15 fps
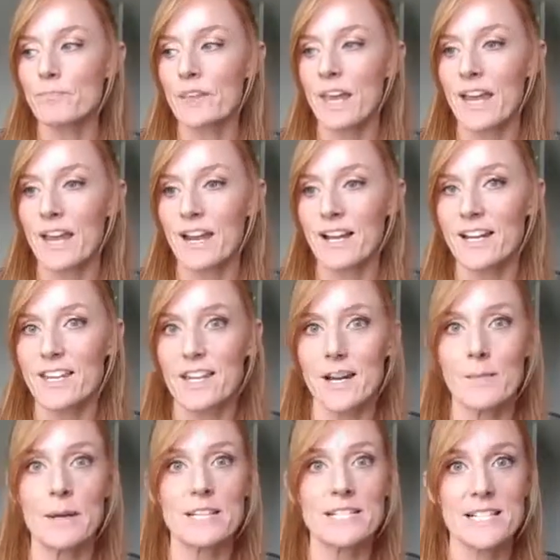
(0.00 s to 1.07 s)
and that
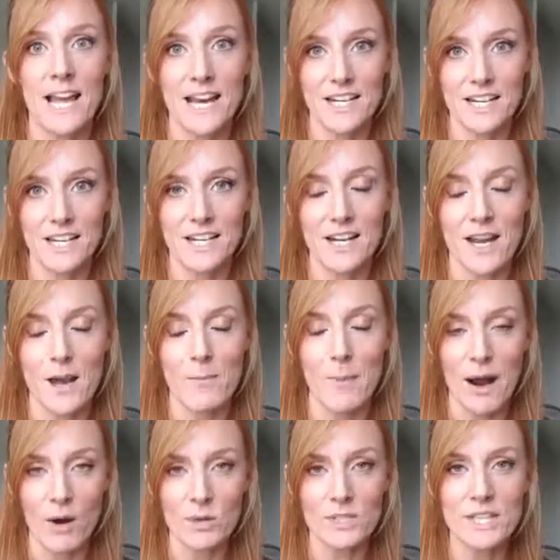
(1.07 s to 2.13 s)
I'm excited
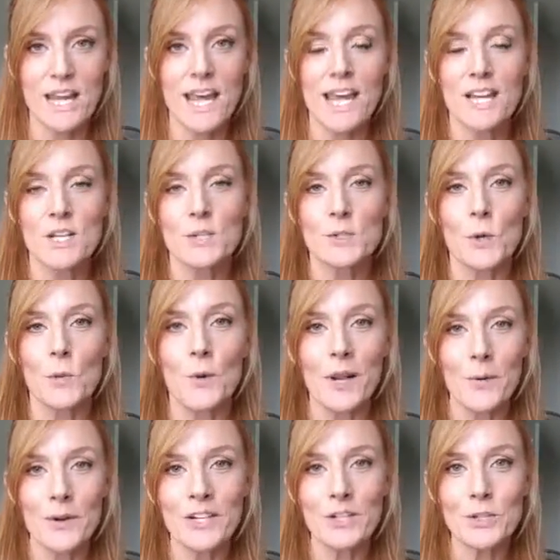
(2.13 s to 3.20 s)
about. So what I
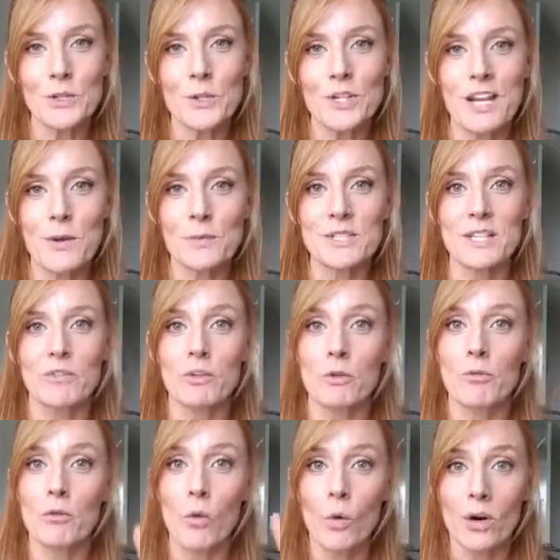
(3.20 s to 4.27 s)
wanted to do today was give you
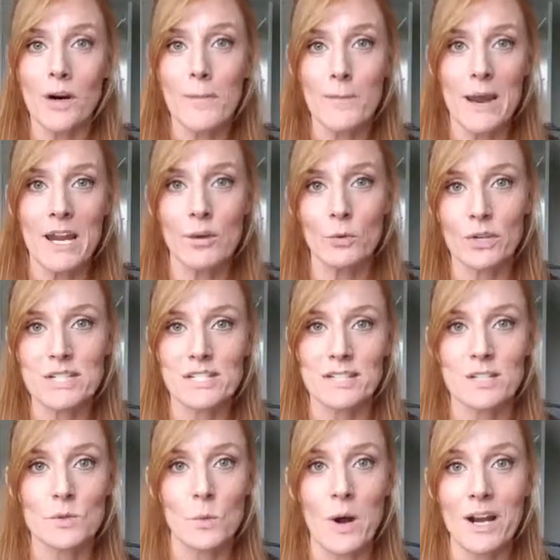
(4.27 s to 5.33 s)
4 main
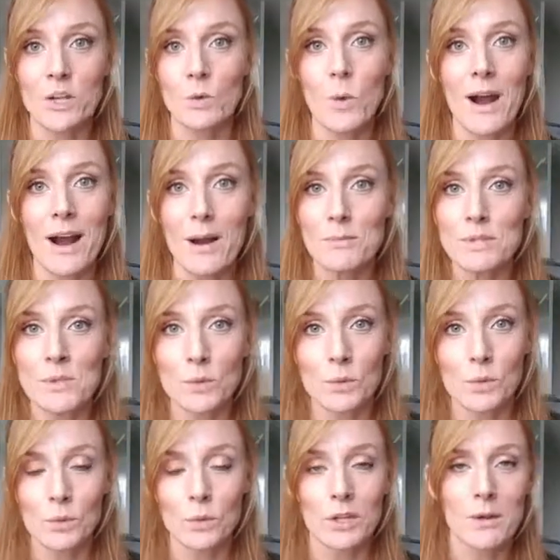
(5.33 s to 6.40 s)
reasons why you
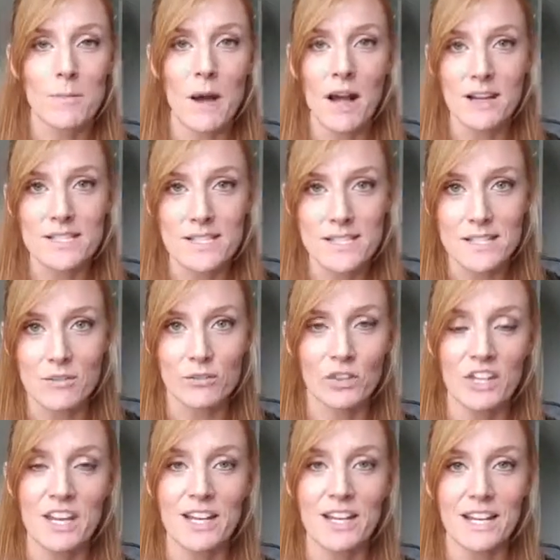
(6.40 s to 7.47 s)
absolutely,
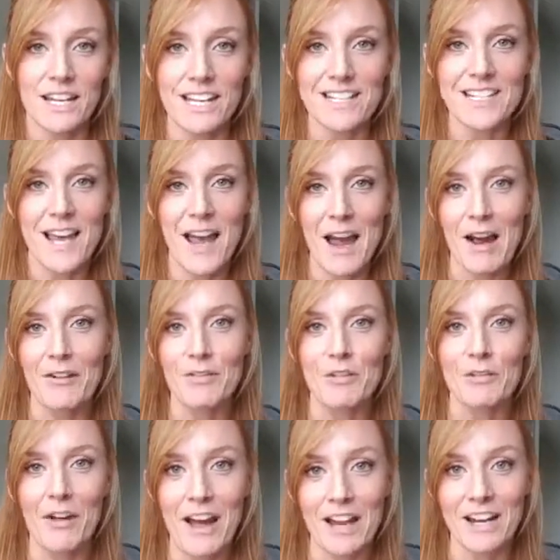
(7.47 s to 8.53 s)
positively need to have
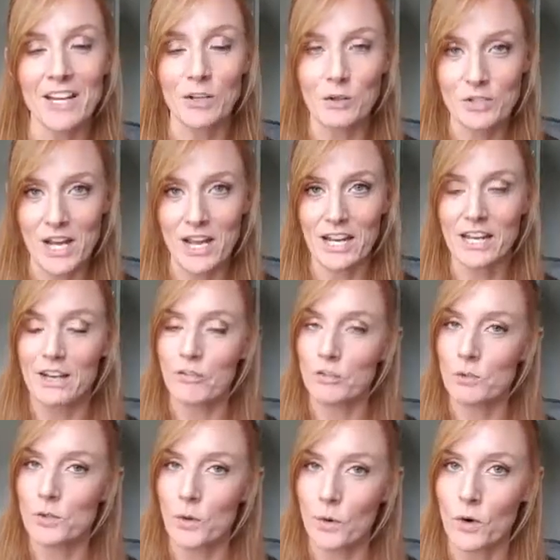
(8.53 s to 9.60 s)
fat in your diet if
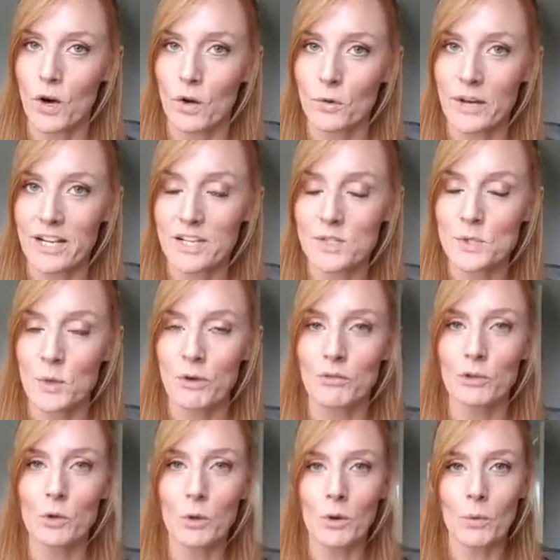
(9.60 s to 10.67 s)
you don't already. So
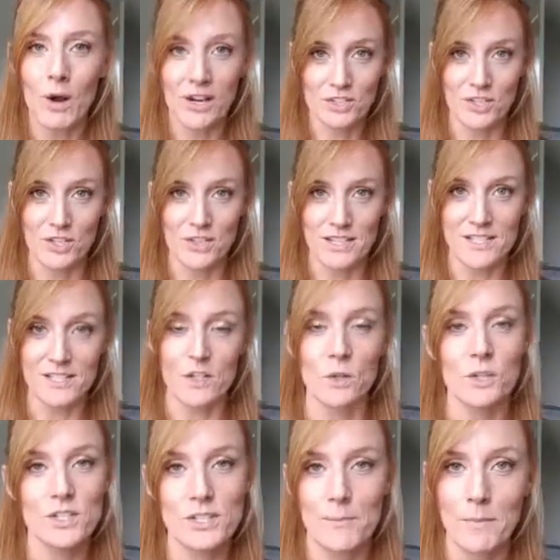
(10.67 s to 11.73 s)
if you are watching this and
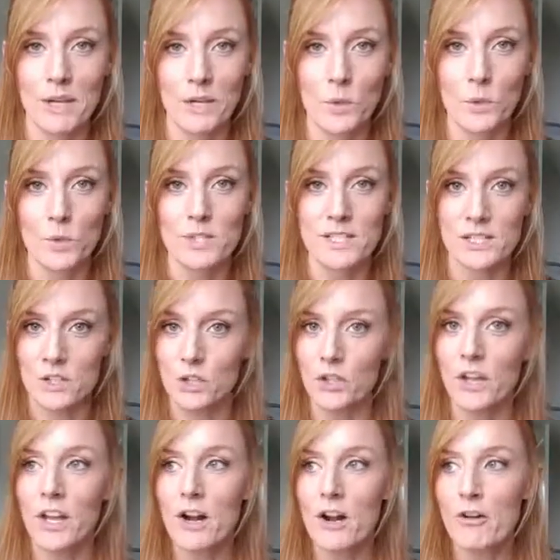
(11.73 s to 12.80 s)
you're somebody who
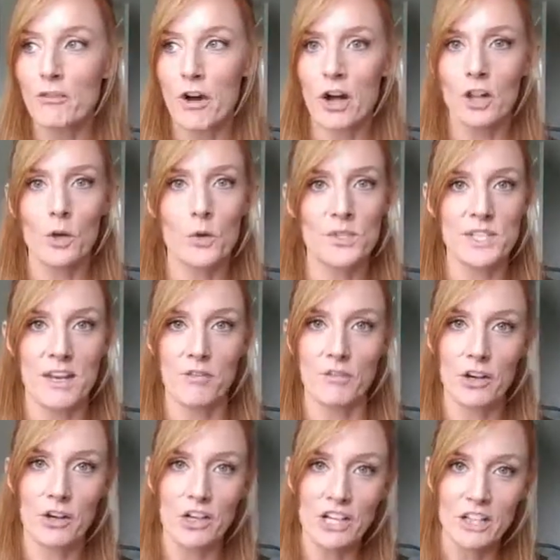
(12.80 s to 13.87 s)
still follows a
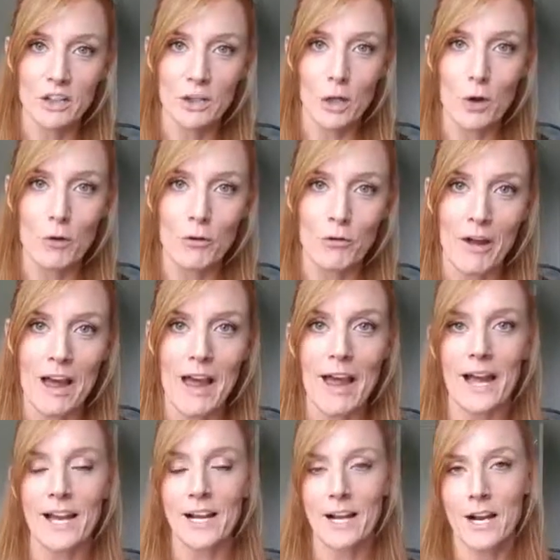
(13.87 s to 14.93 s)
very
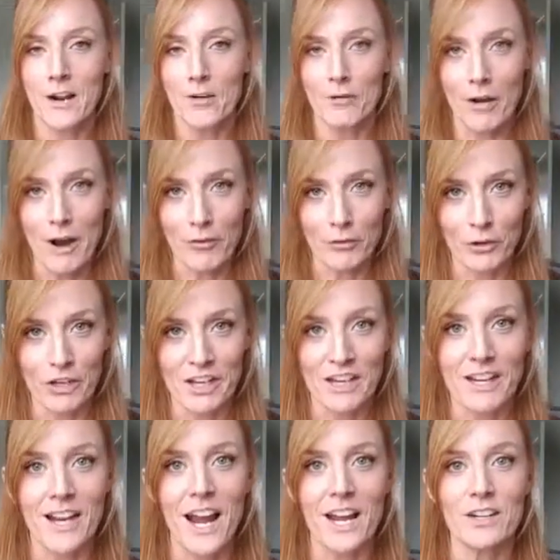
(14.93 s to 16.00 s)
low-fat,
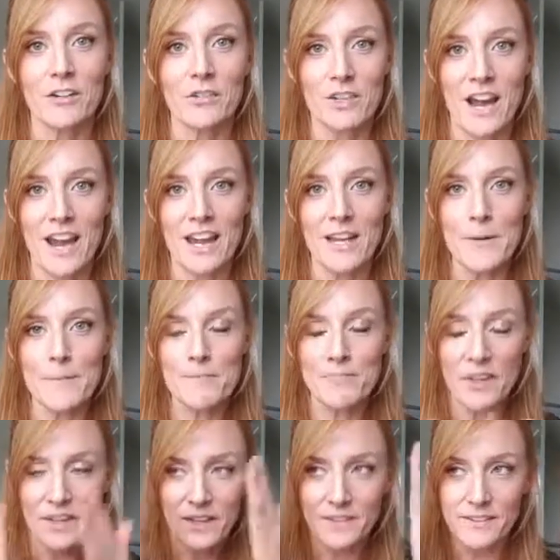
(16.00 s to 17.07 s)
fat-free kind of diet,
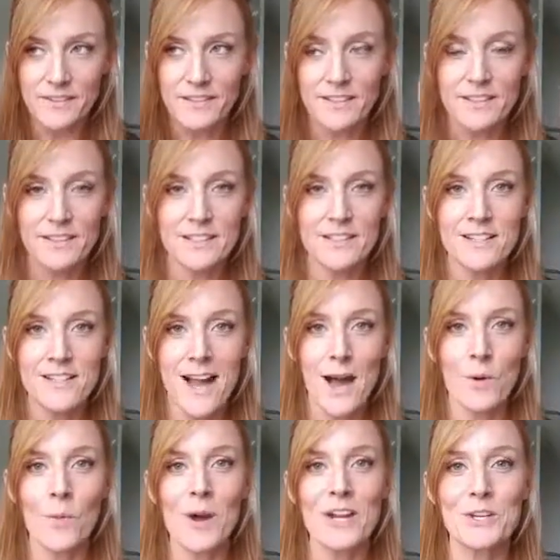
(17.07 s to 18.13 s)

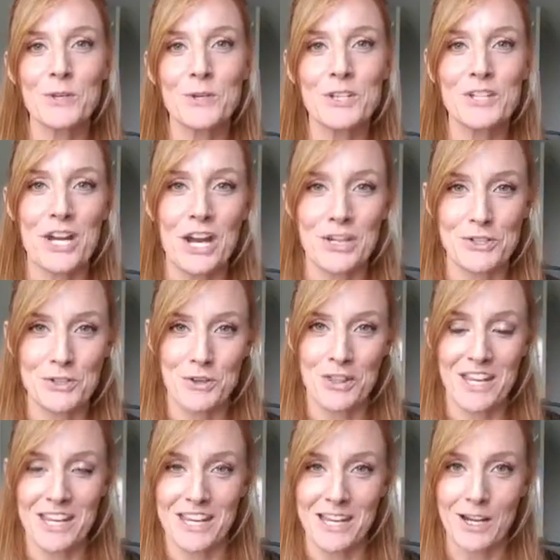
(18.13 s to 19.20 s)
I want you to change your
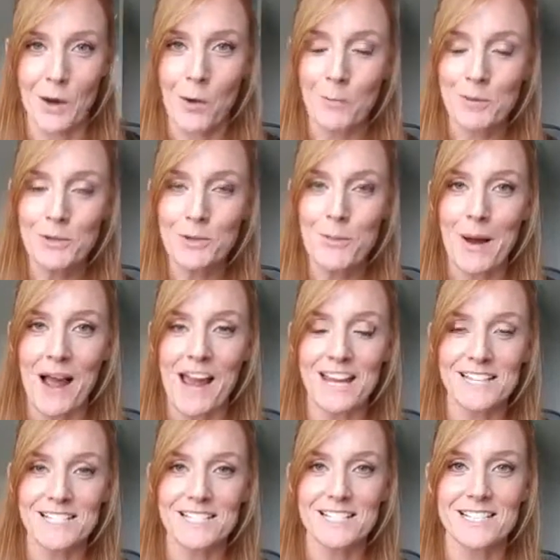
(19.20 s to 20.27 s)
thinking, open your
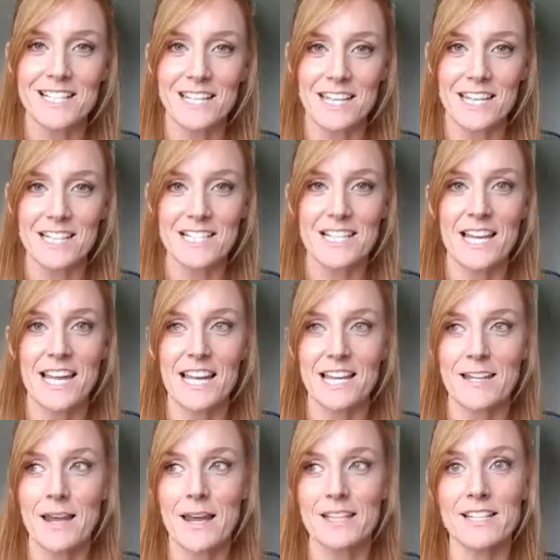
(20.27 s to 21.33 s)
mind to this,
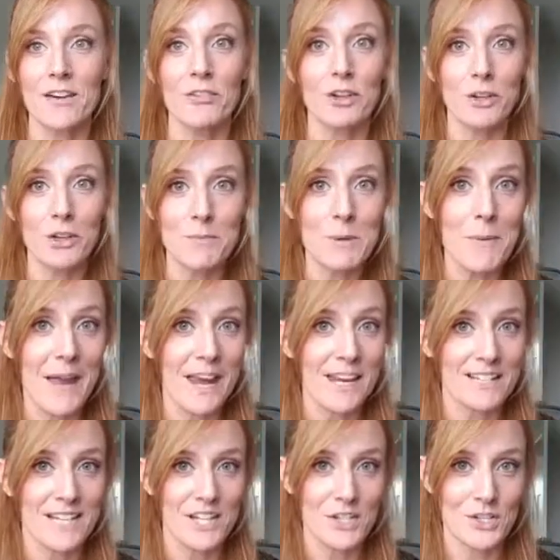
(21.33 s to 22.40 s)
and definitely be paying
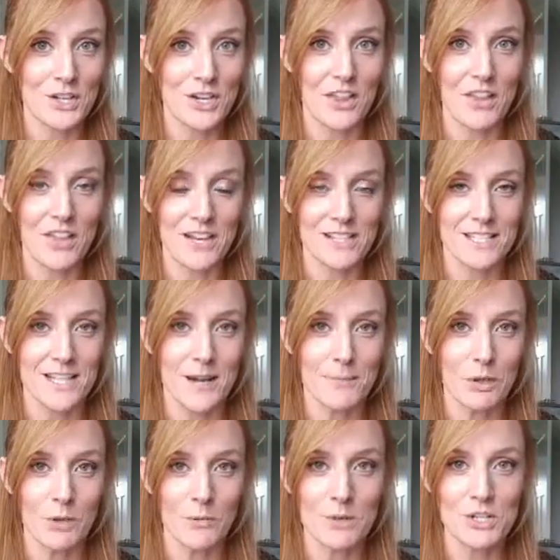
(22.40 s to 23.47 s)
attention to the things that I'm
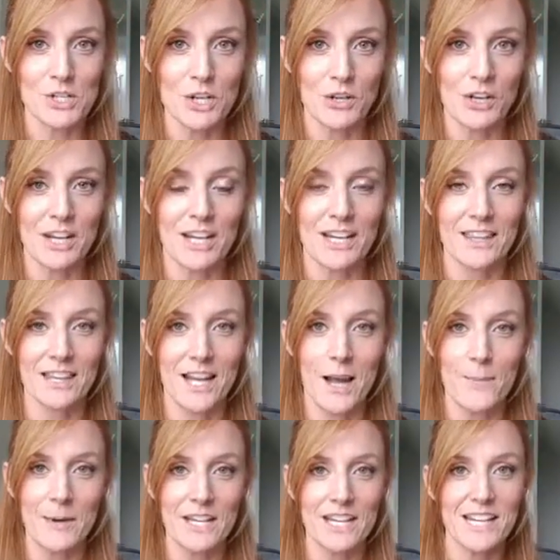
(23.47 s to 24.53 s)
going to be sharing in the
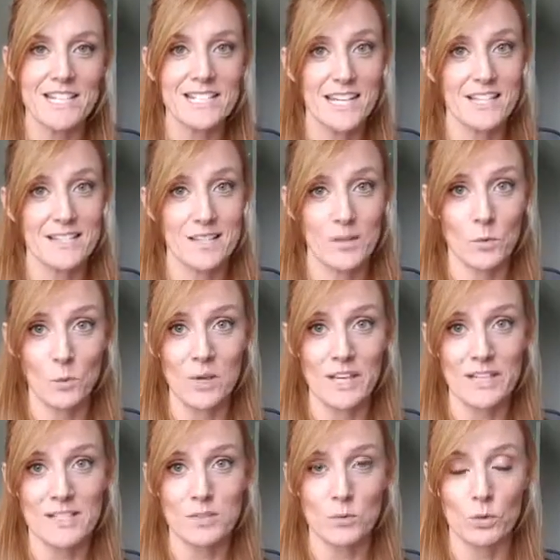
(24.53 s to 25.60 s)
coming days and
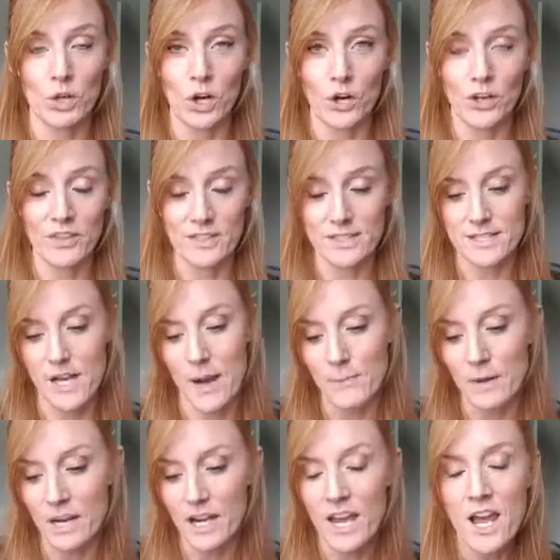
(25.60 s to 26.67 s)
weeks regarding this
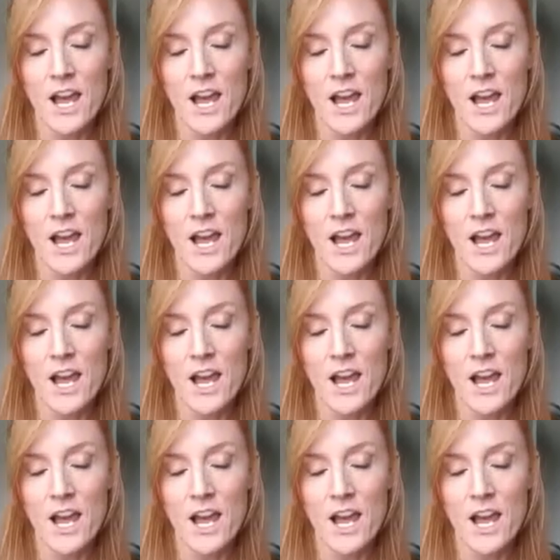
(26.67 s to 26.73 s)
topic.